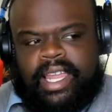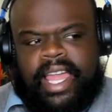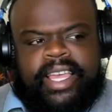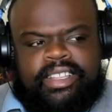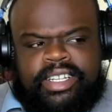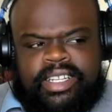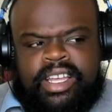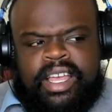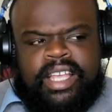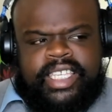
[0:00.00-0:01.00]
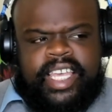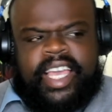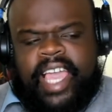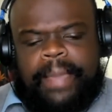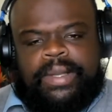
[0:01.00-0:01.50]
Like the, seeing a
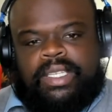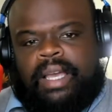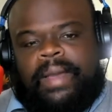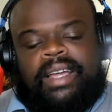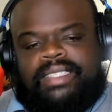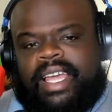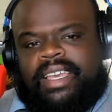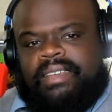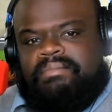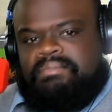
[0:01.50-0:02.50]
gay person come out is like.